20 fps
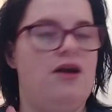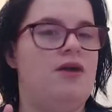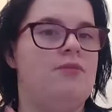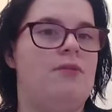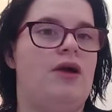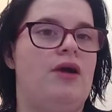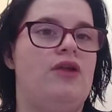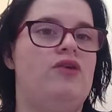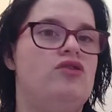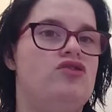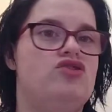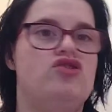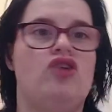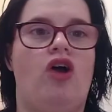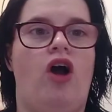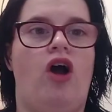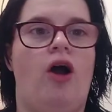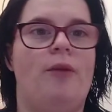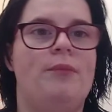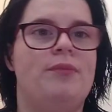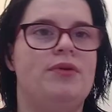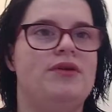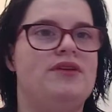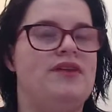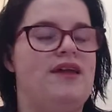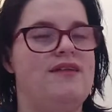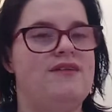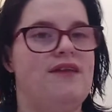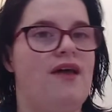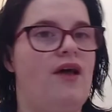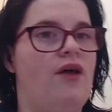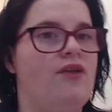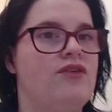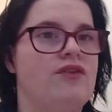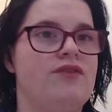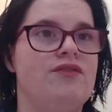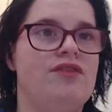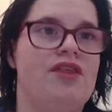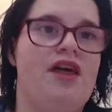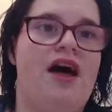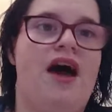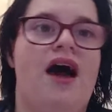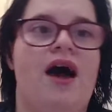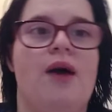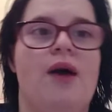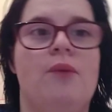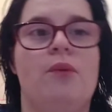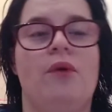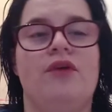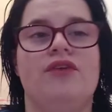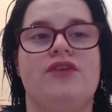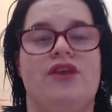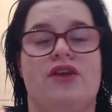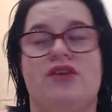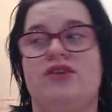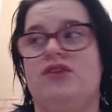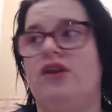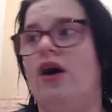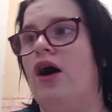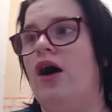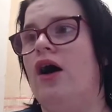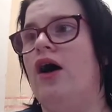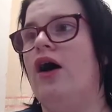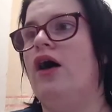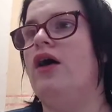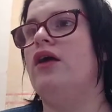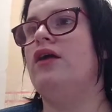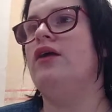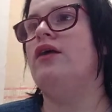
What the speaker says: my new job, details of that once I start,